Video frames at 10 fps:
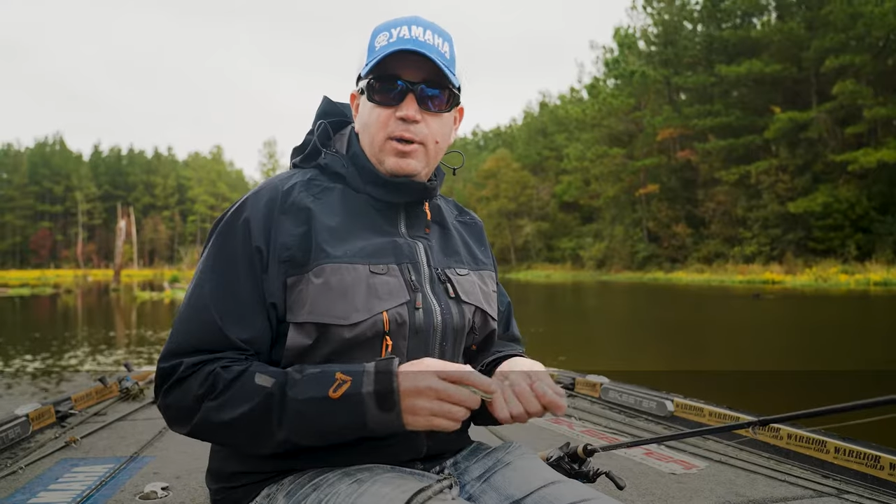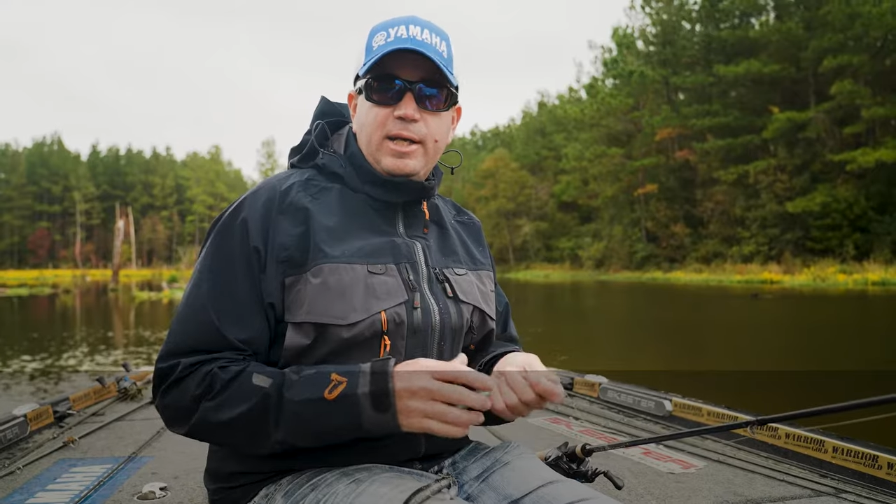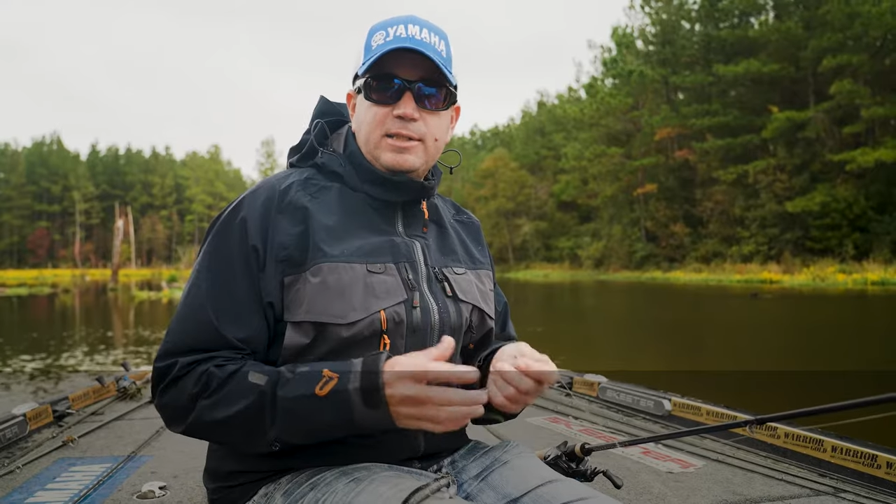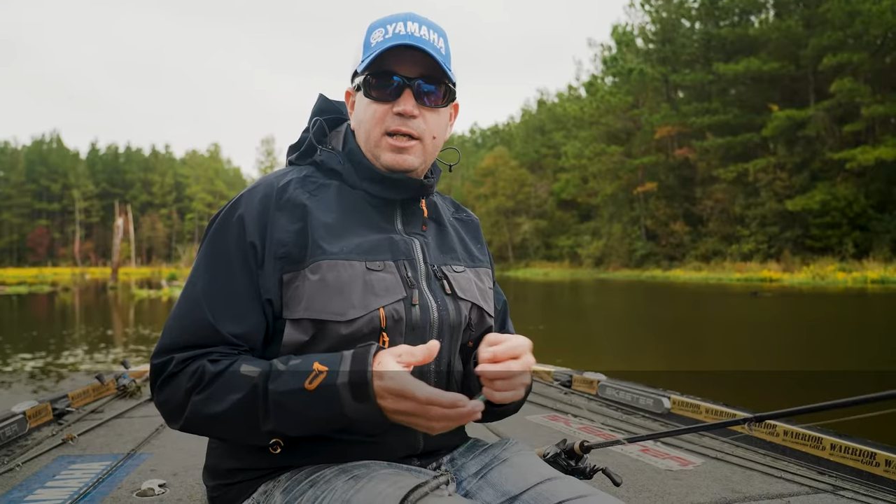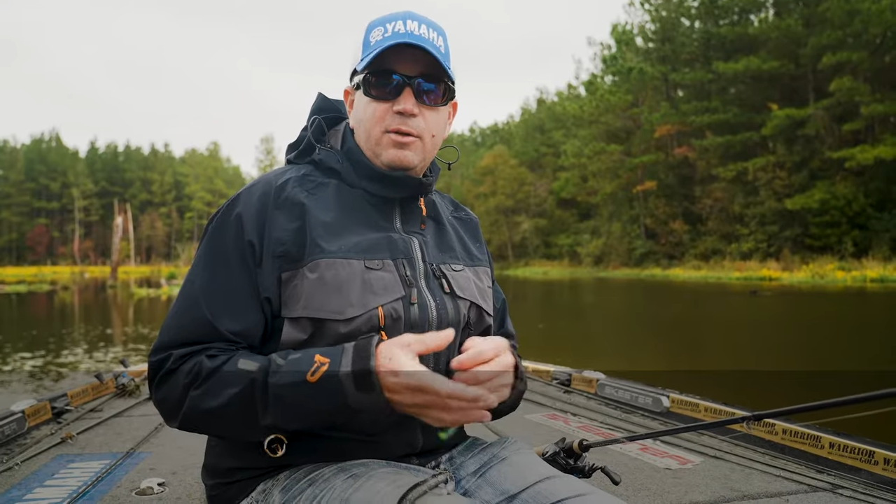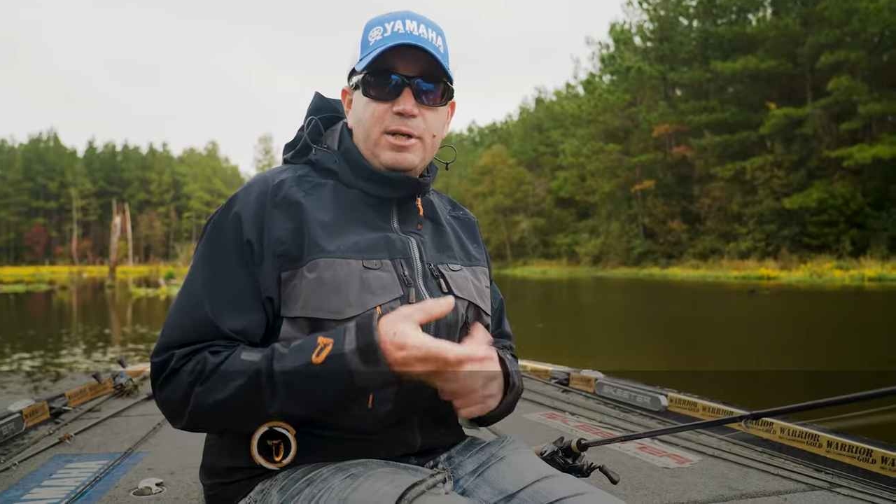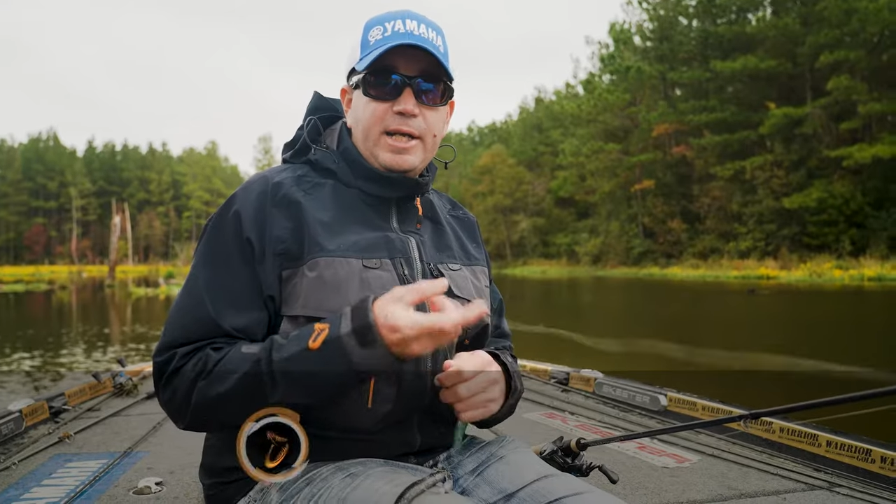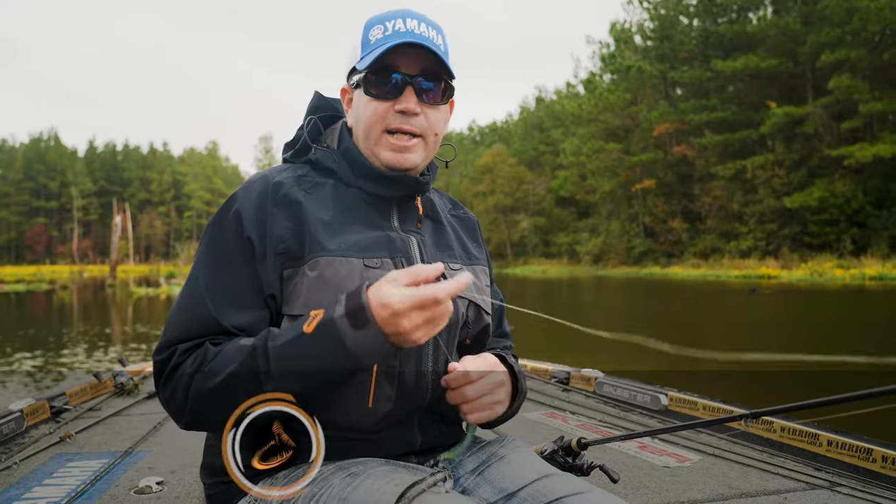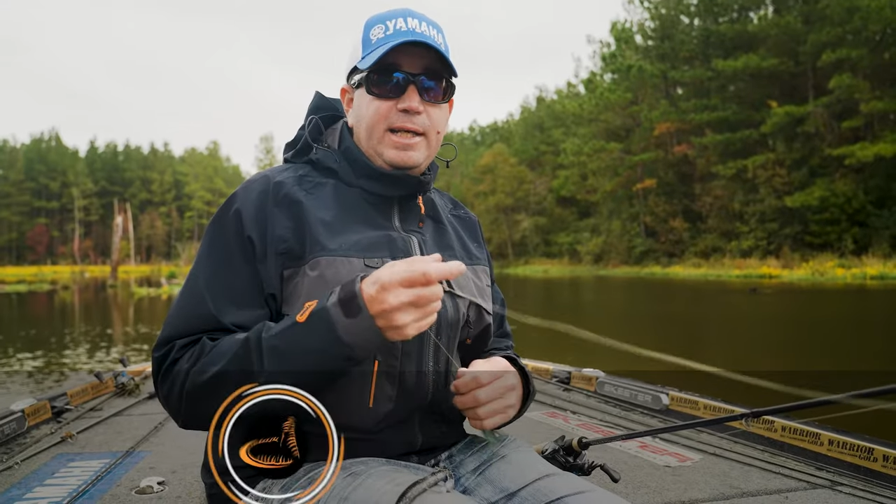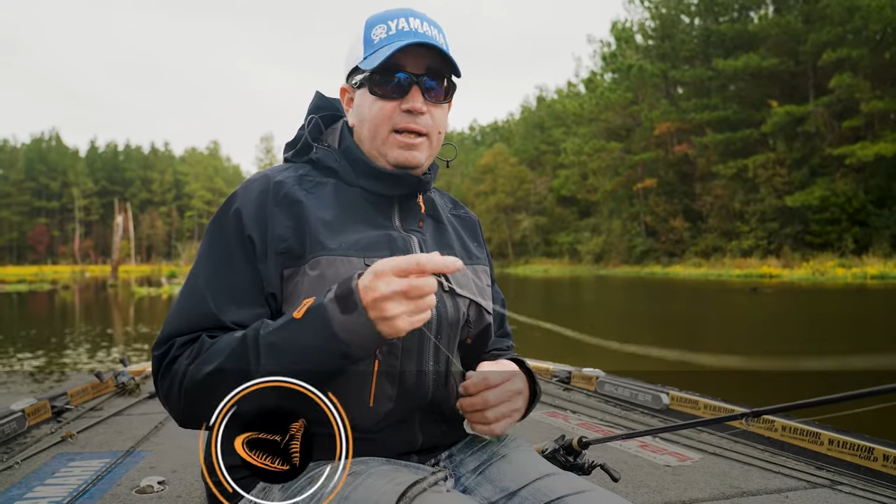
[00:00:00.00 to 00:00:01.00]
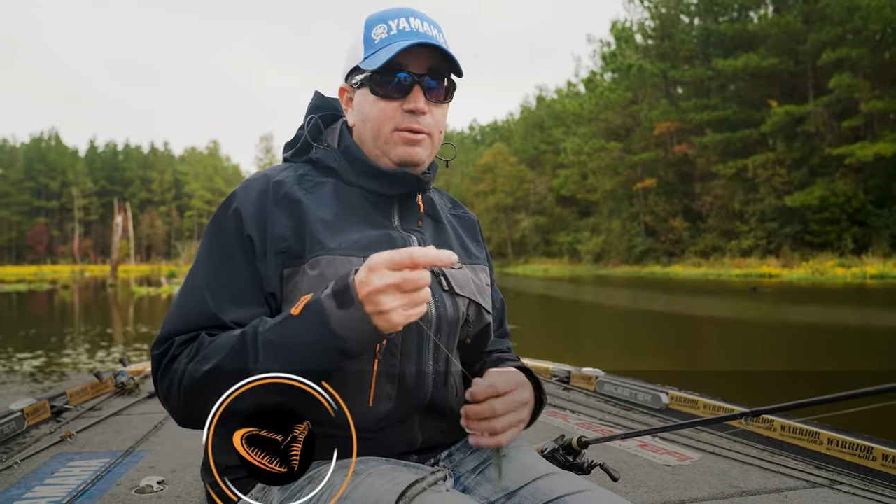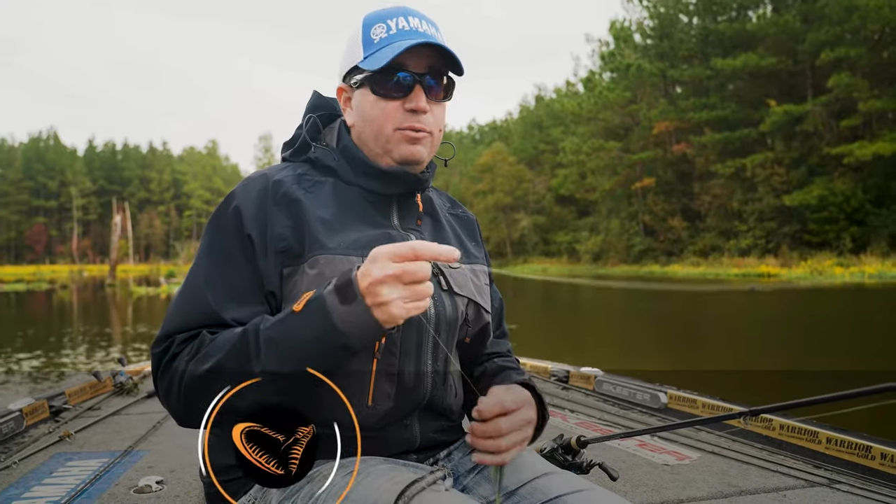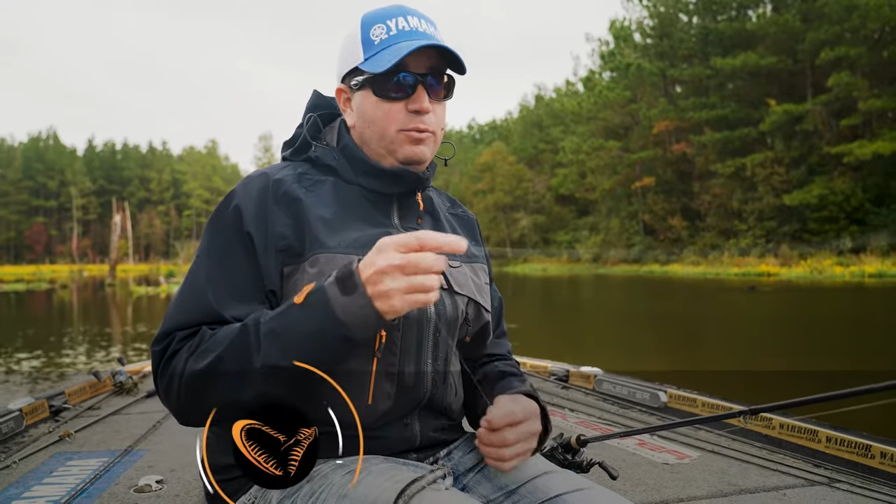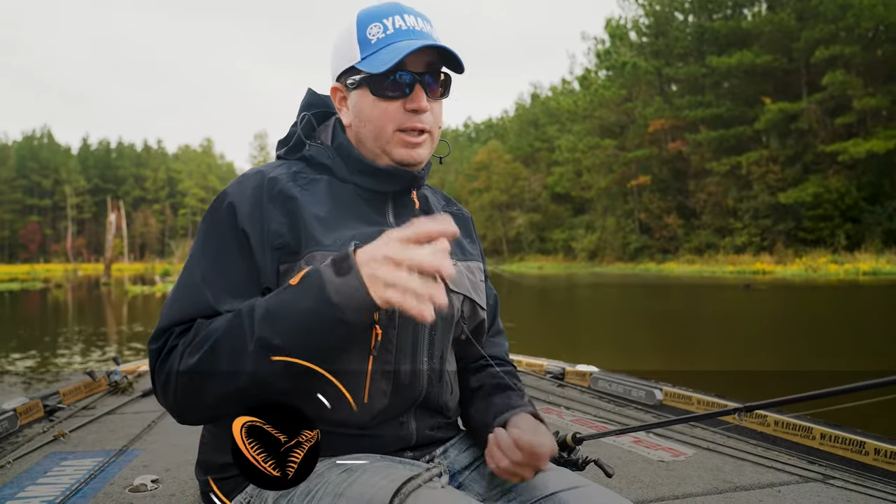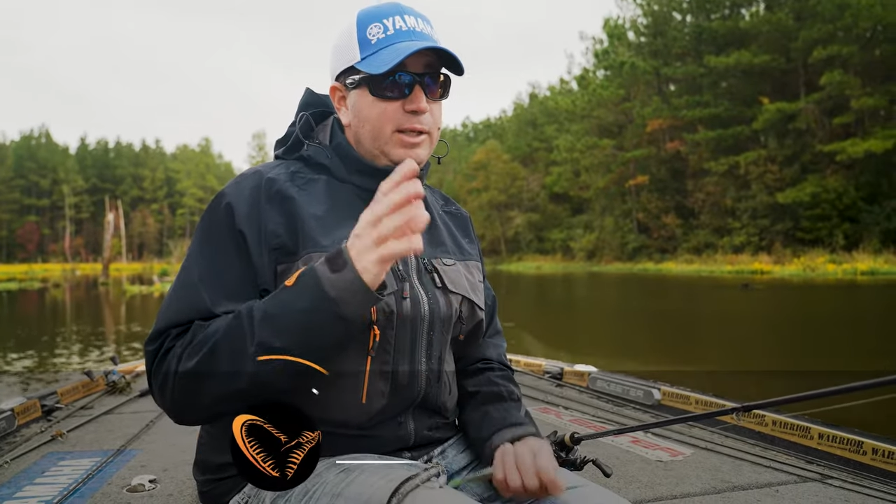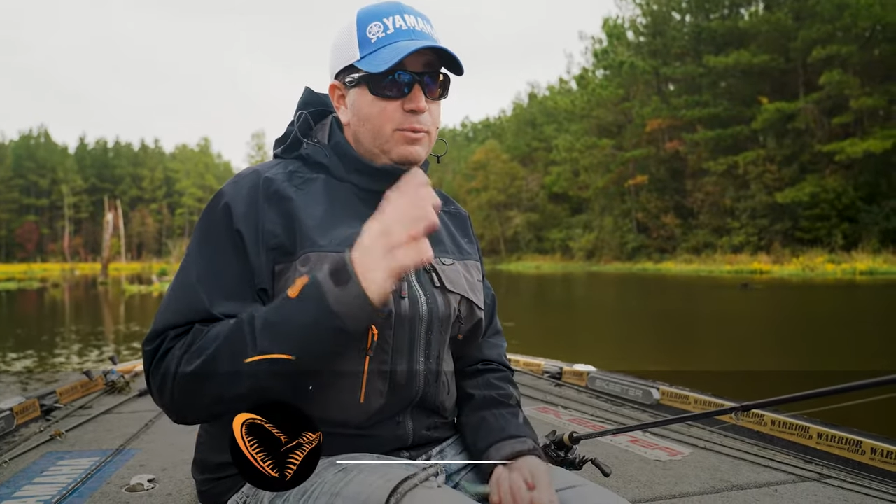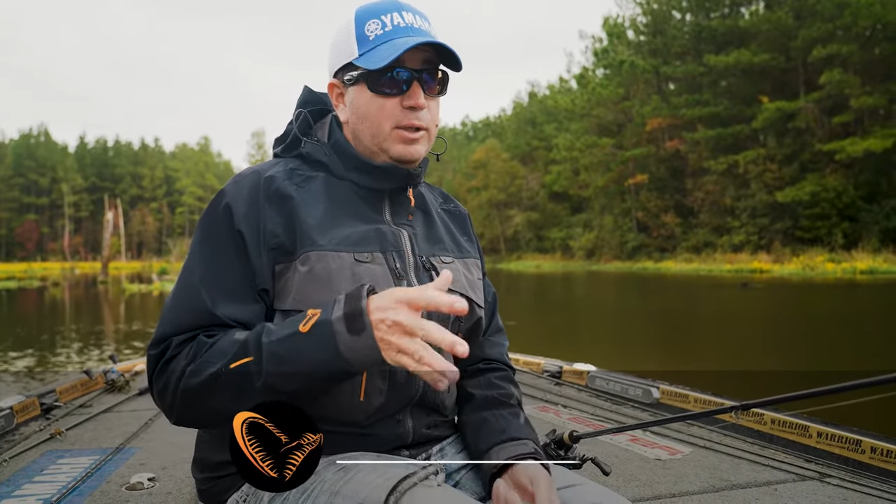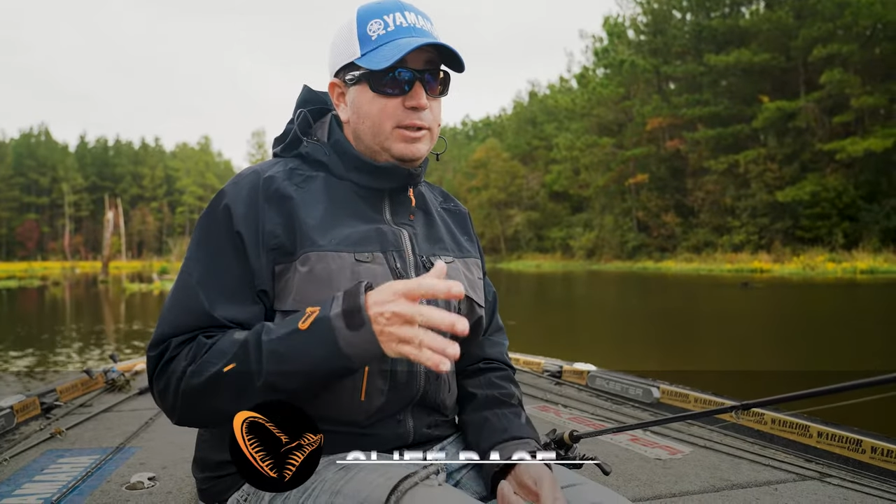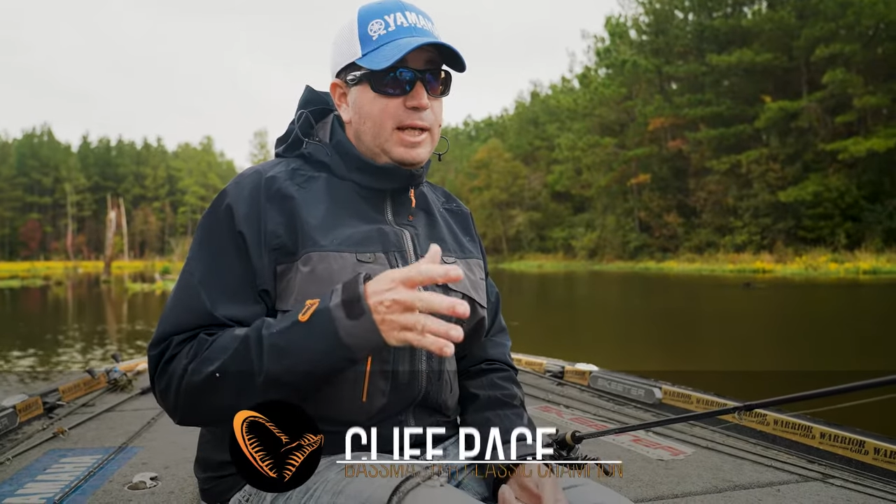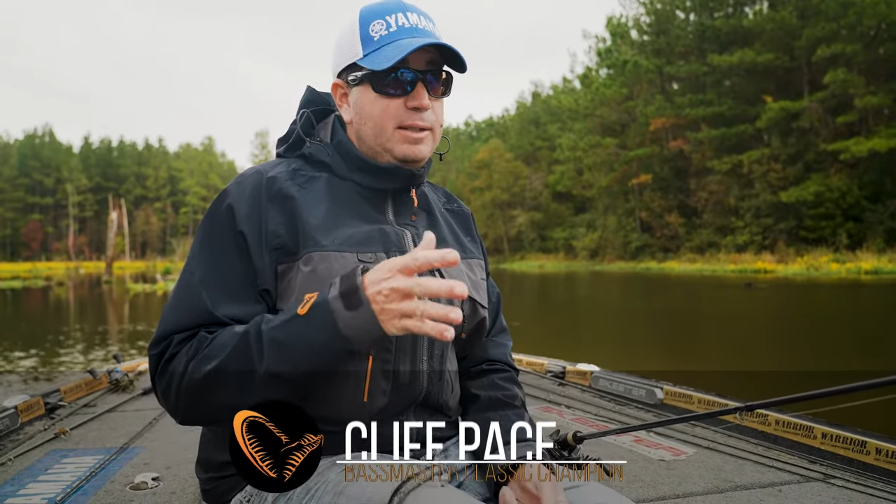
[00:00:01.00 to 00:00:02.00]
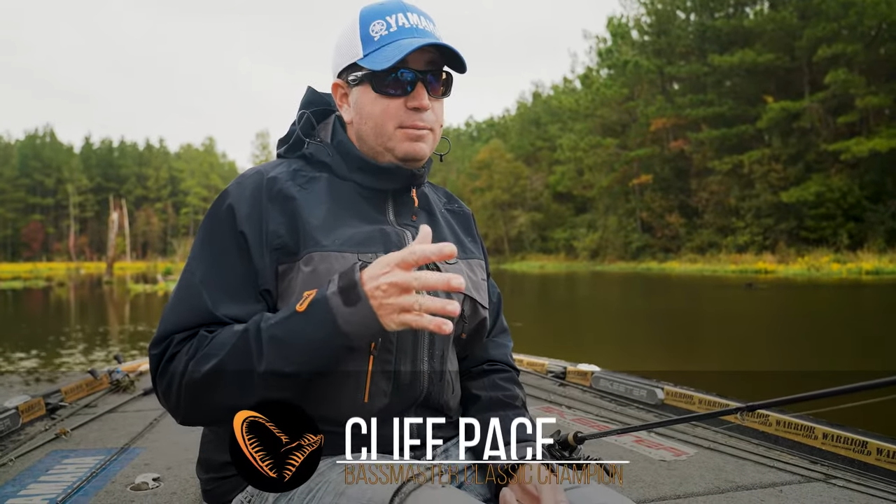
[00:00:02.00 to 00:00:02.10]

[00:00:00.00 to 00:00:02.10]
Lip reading: ways that I rig it, and really what that